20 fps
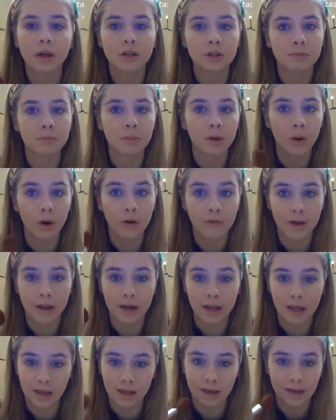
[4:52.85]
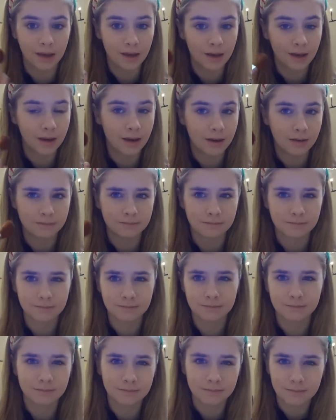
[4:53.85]
to blow off any
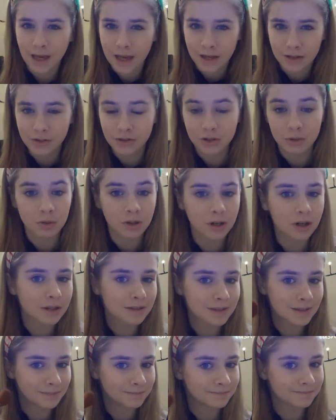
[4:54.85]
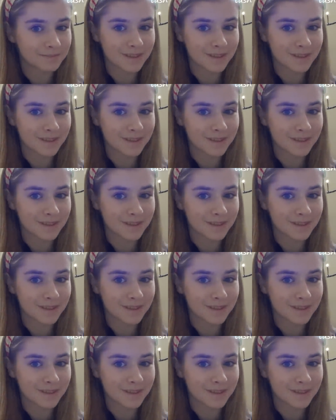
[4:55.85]
extra product.